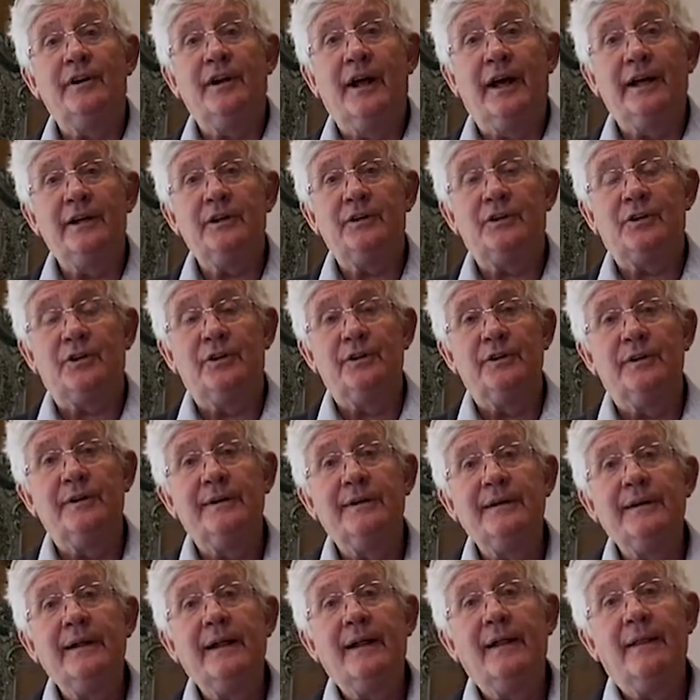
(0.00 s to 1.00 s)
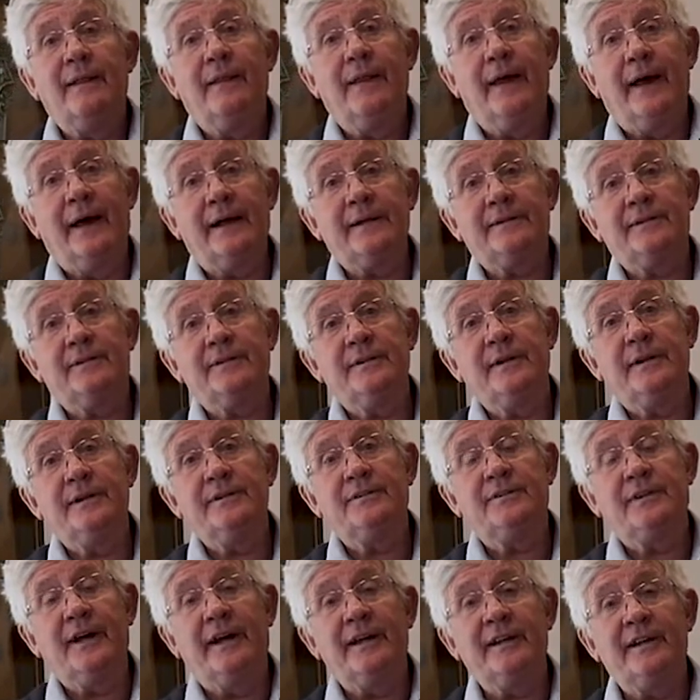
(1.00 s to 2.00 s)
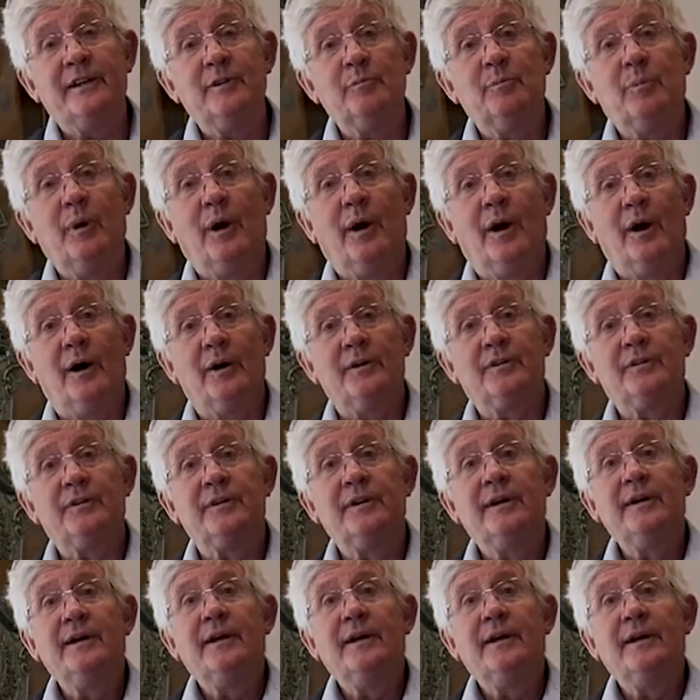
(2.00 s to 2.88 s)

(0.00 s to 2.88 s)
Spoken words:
nation that is taking part